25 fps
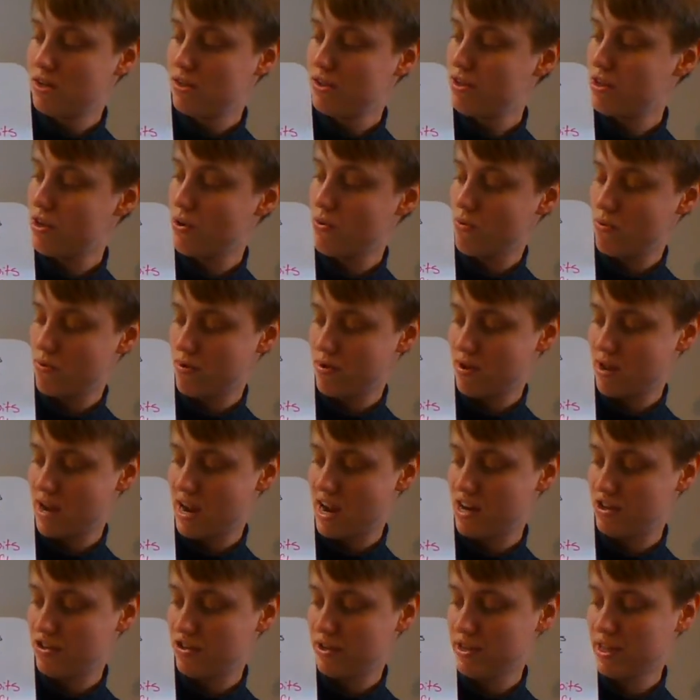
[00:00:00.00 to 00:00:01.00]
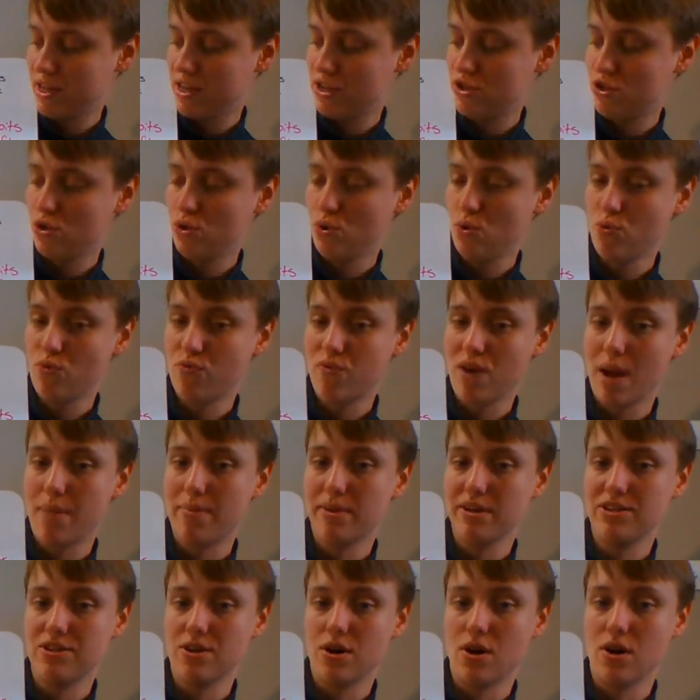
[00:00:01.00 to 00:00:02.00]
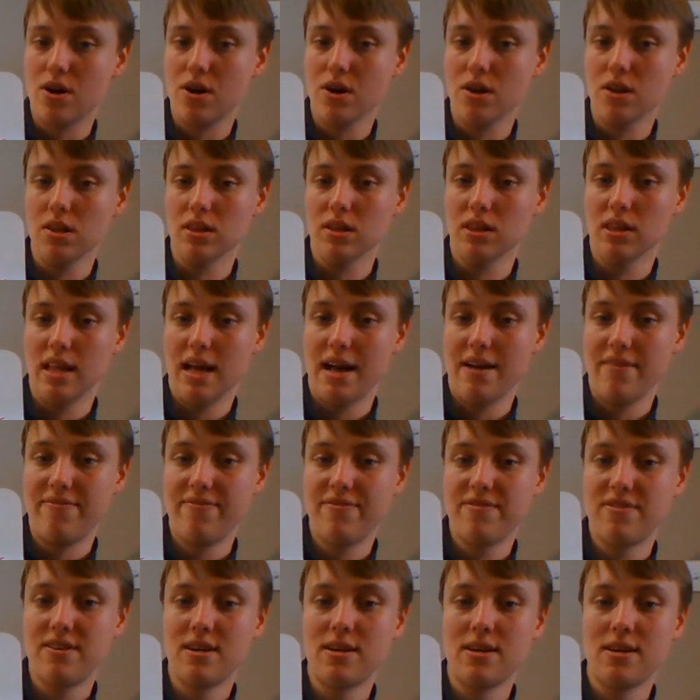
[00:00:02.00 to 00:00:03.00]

So answering that two rabbits are left